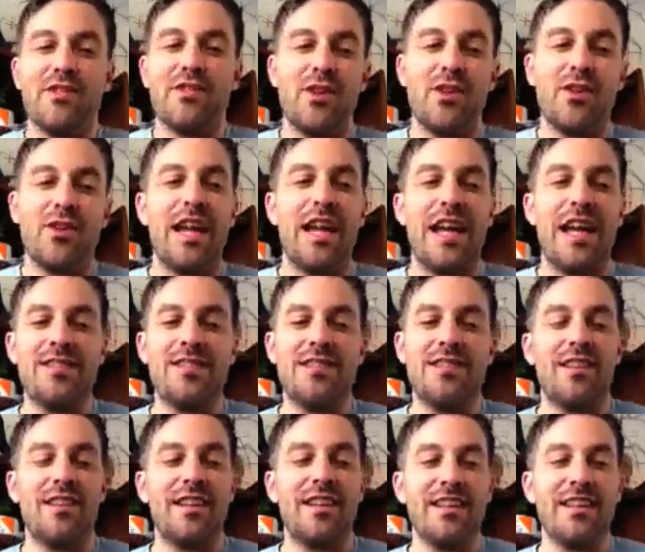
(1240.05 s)
so it has
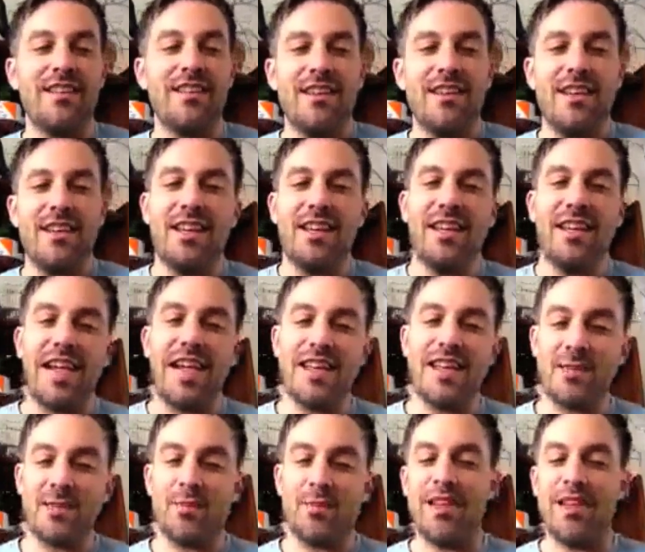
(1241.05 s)

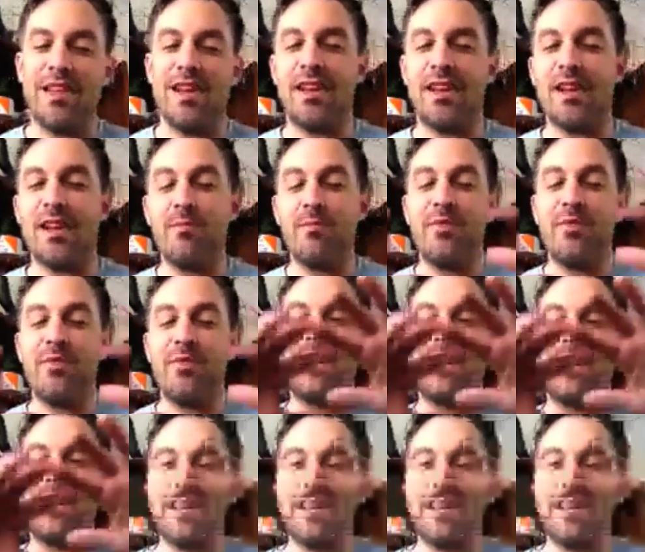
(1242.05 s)
to be a complete,